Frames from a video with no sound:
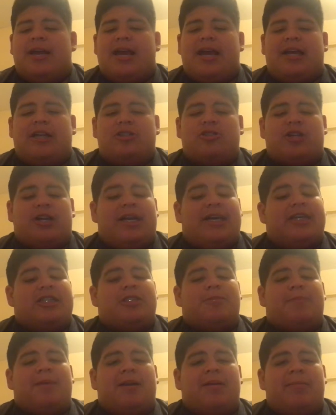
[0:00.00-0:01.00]
and try to
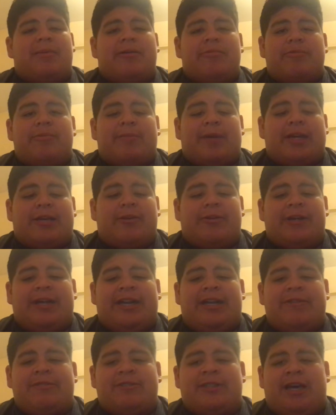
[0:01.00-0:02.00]
experiment with my
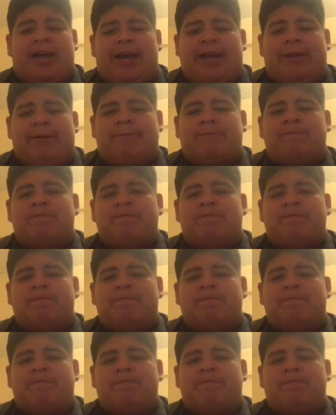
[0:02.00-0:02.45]
creative side.